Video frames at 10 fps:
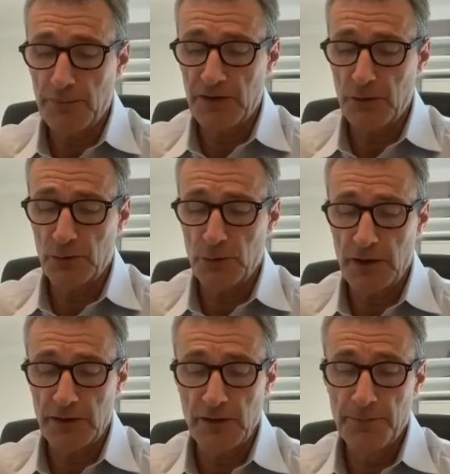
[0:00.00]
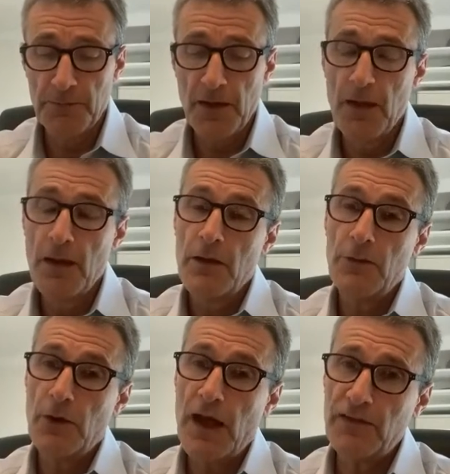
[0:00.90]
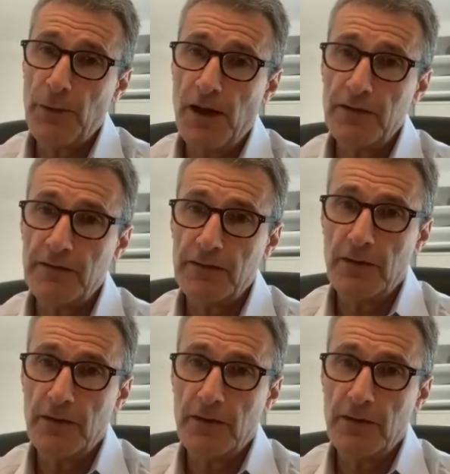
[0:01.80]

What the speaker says: capital to it. The last part,